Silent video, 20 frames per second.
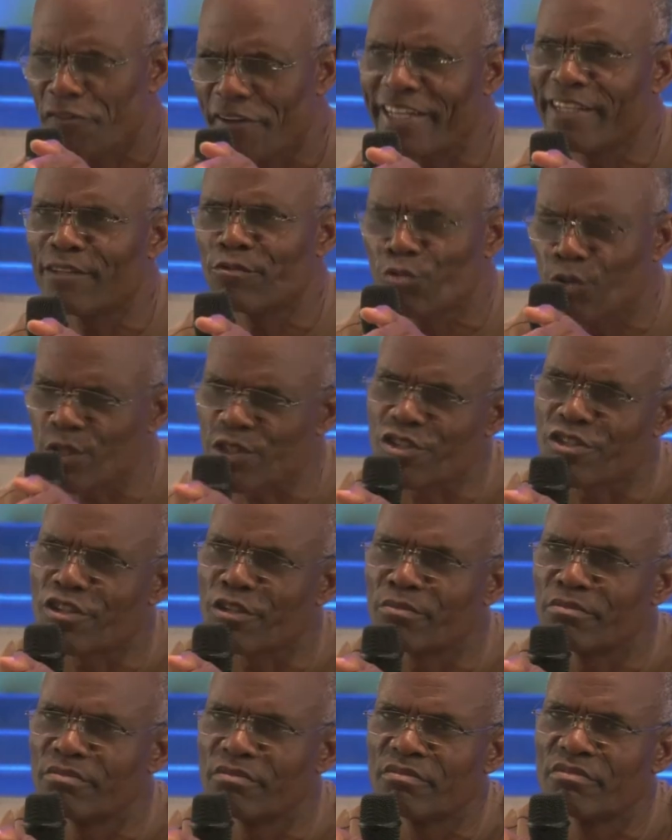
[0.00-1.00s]
find
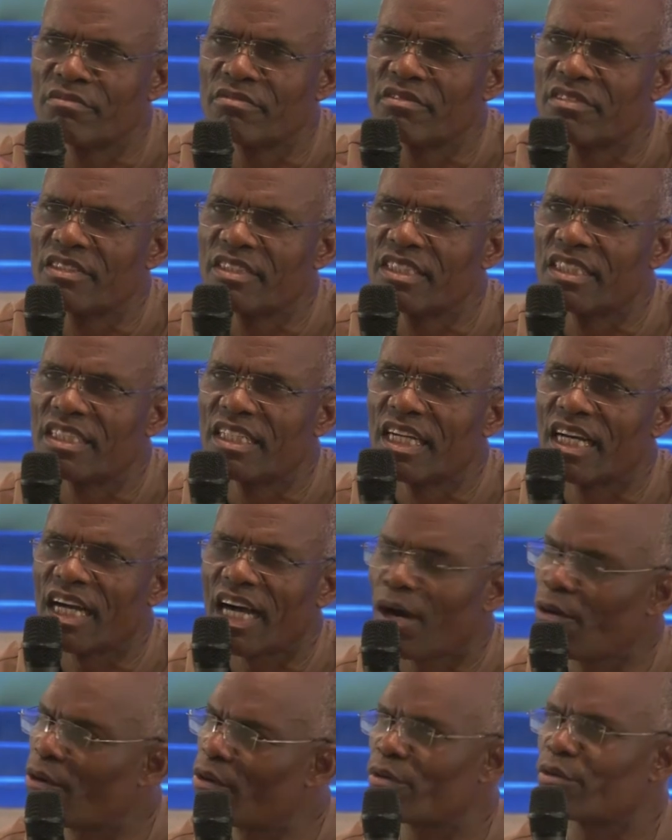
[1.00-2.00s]
wisdom,
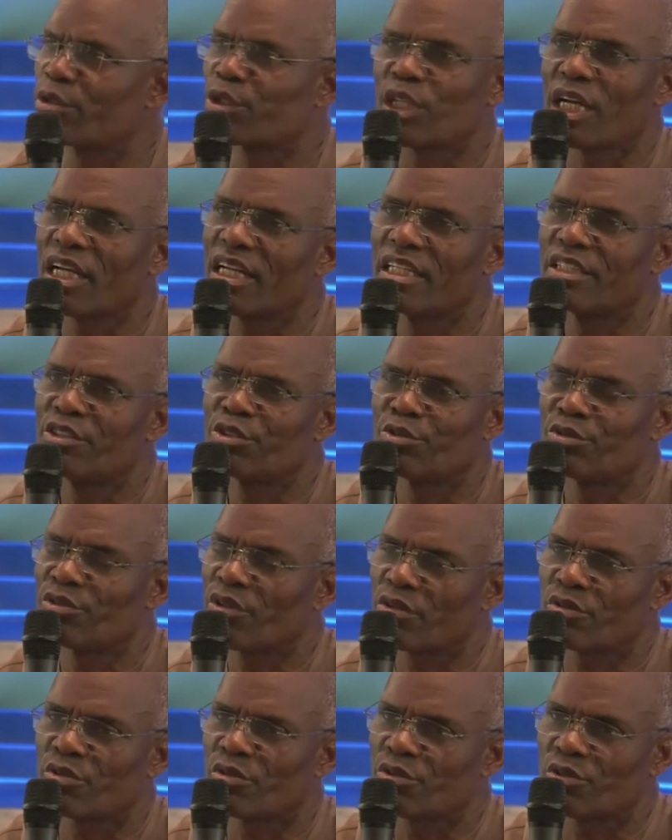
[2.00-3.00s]
I want to challenge you
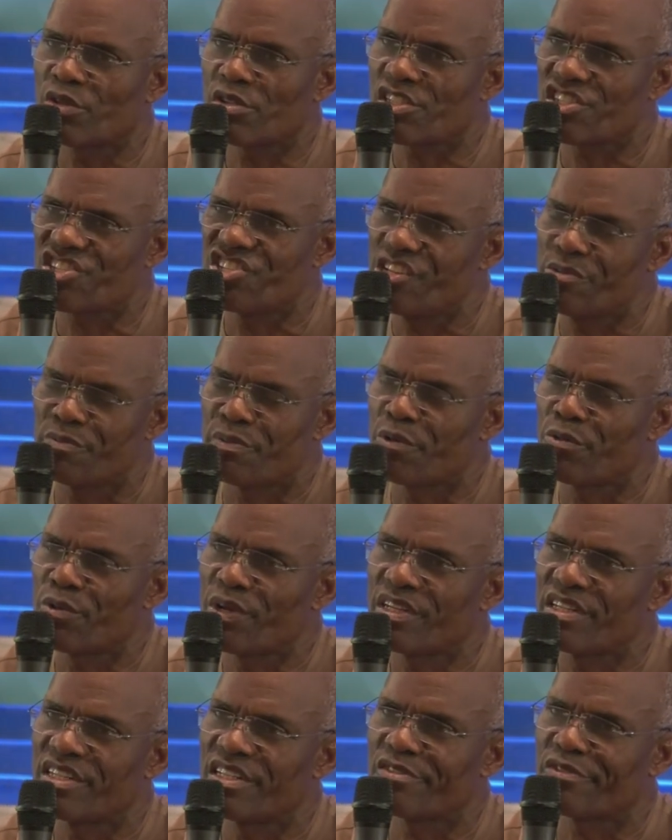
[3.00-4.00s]
not to just sleep
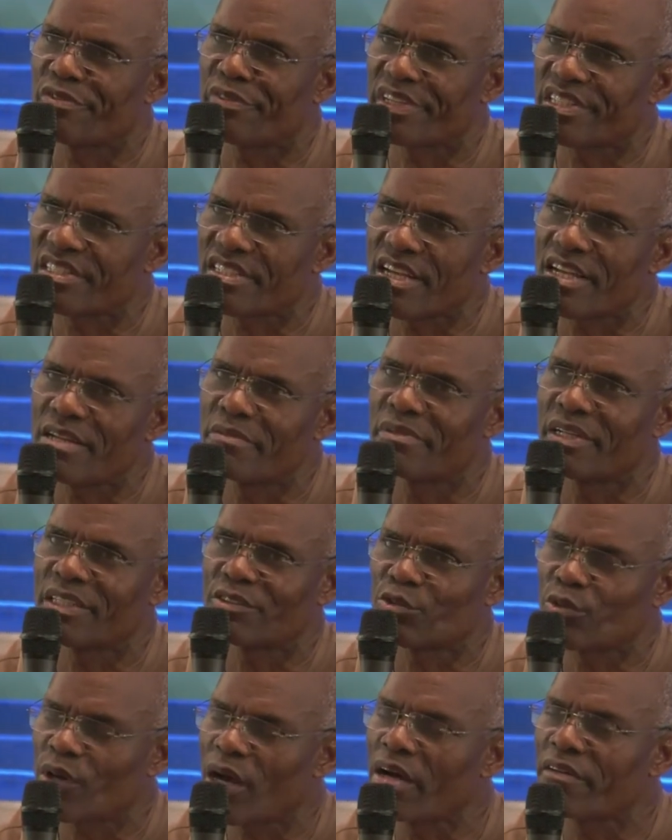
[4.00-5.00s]
away this free time
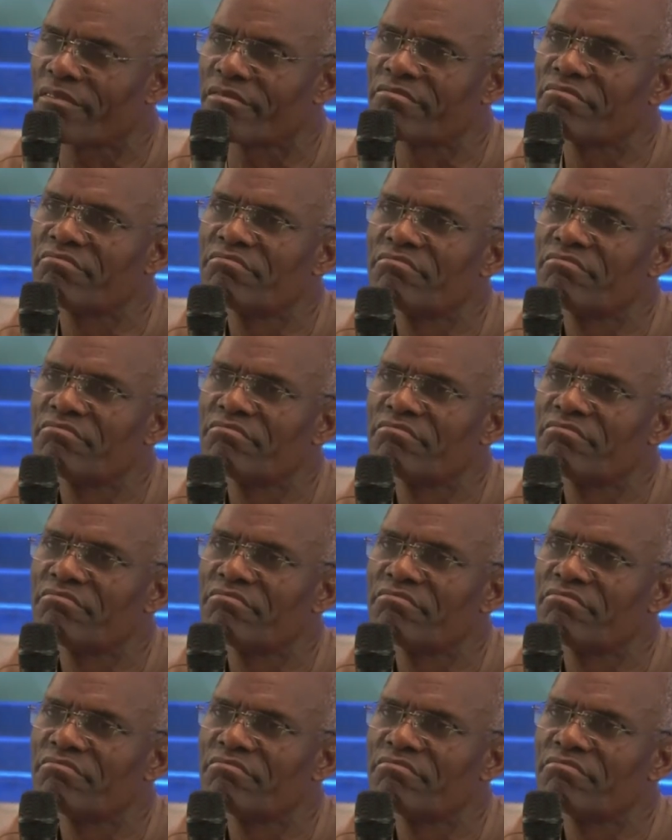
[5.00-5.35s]
that you have.